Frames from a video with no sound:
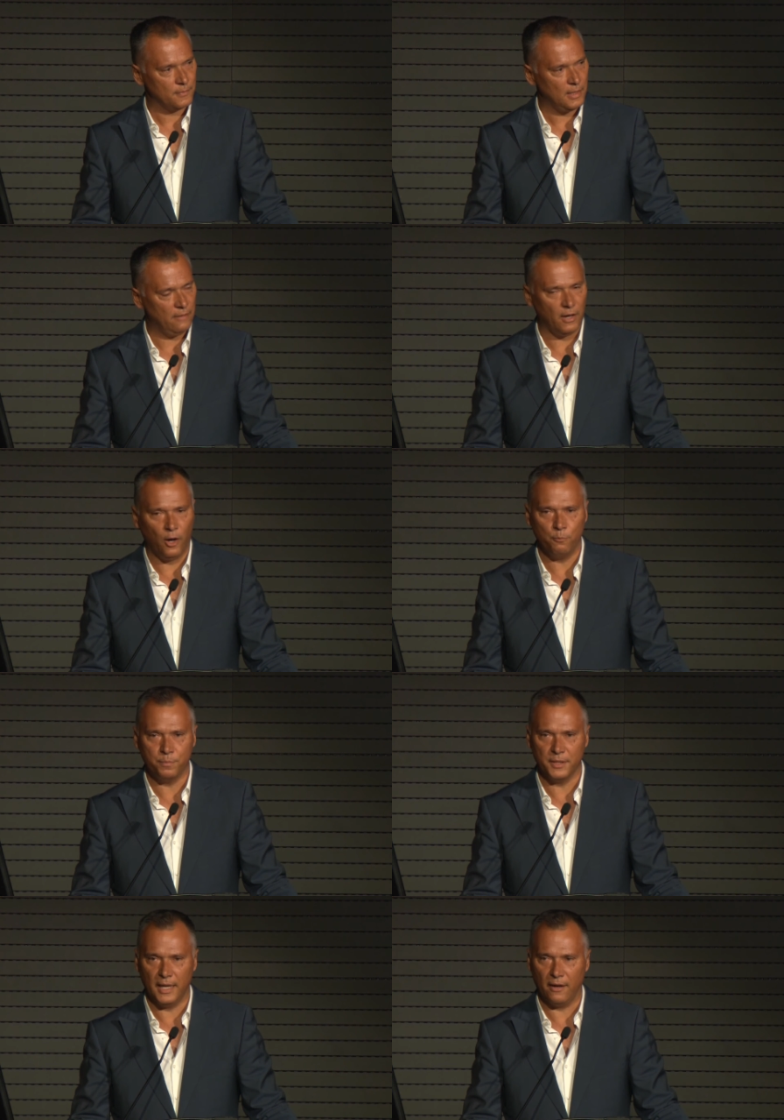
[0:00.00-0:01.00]
have
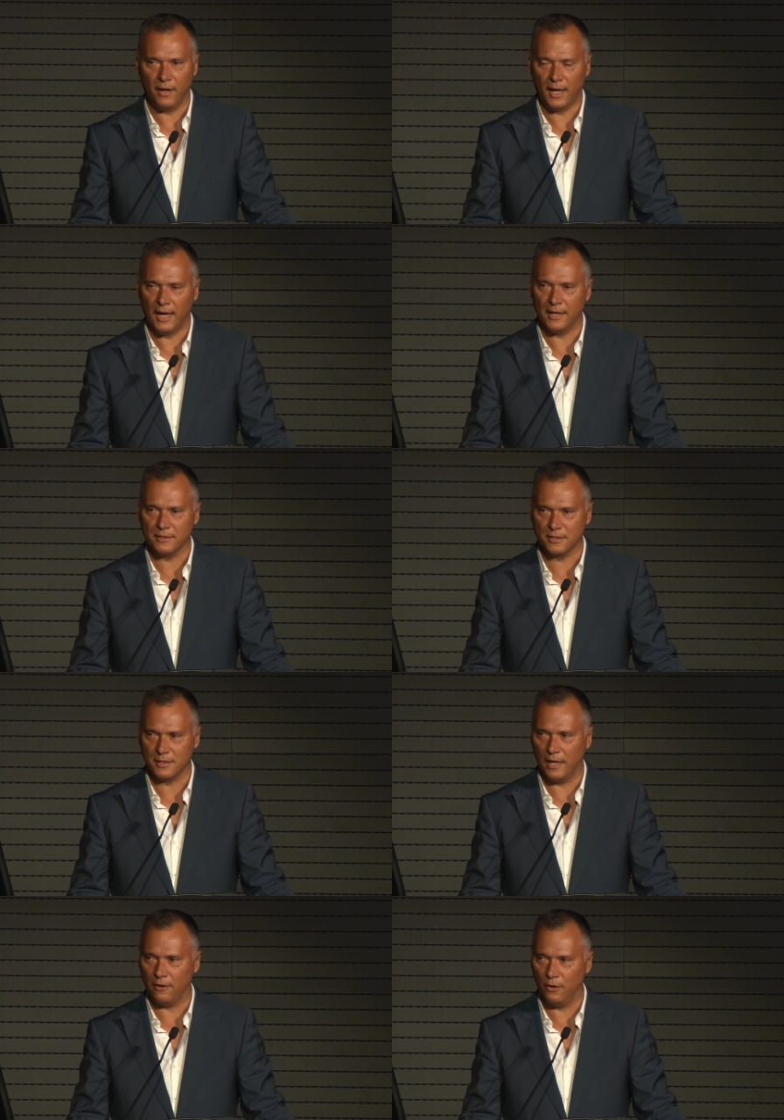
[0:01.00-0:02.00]
opened our hearts
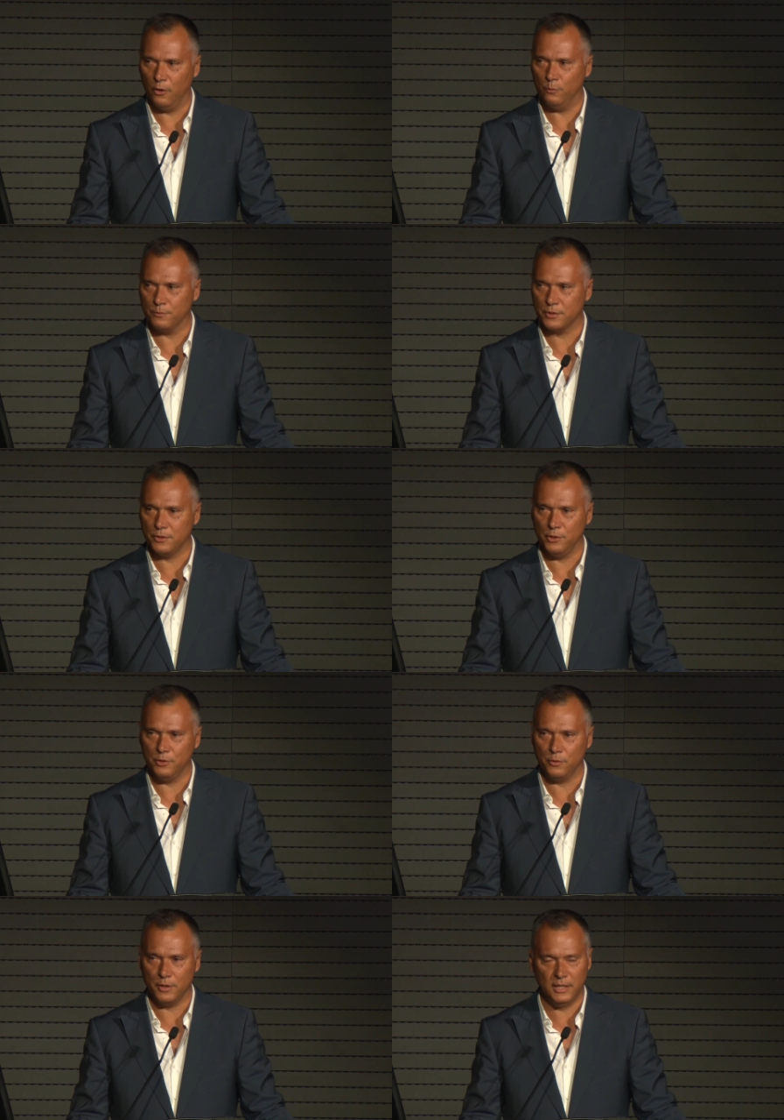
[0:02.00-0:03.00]
and our homes to
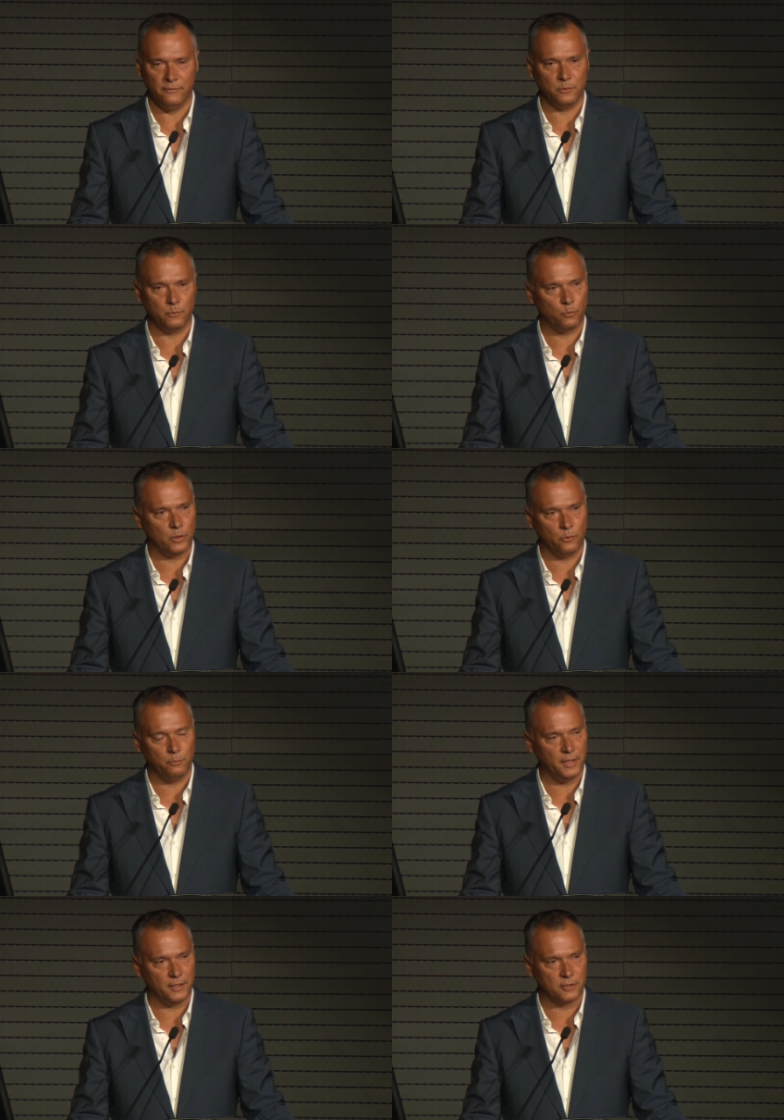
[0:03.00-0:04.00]
you, even when we were
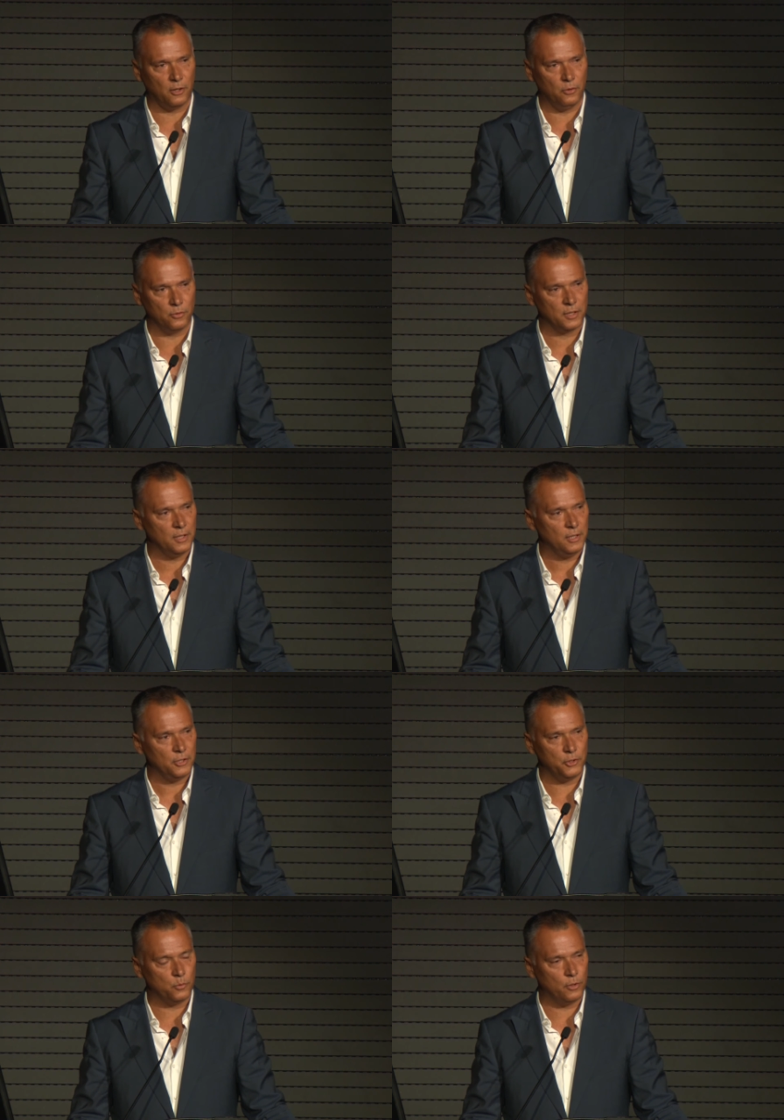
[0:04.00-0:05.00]
being told
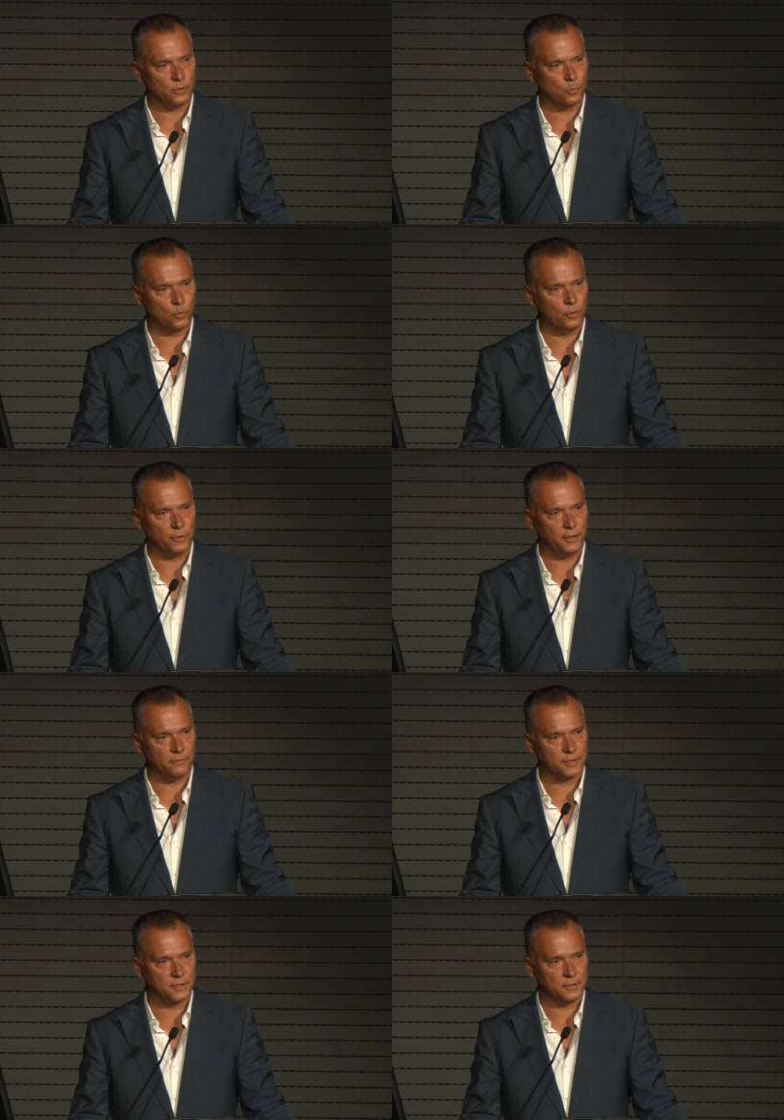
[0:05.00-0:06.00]
you weren't worthy
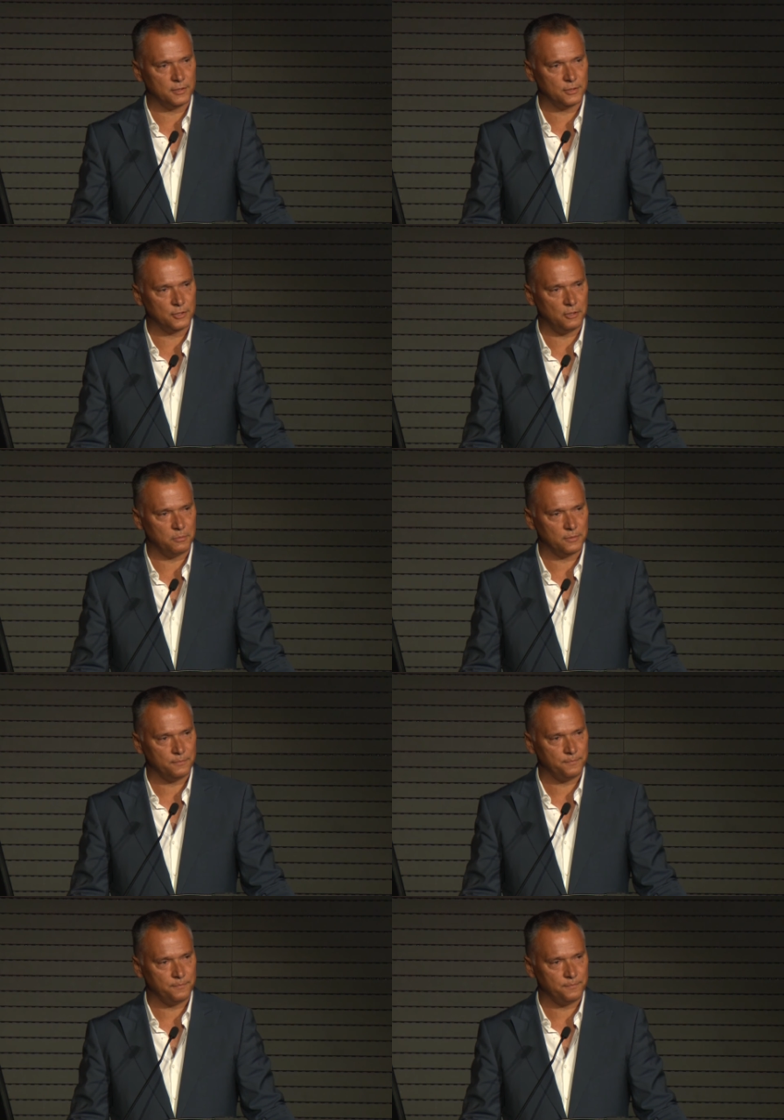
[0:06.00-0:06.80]
of citizenship.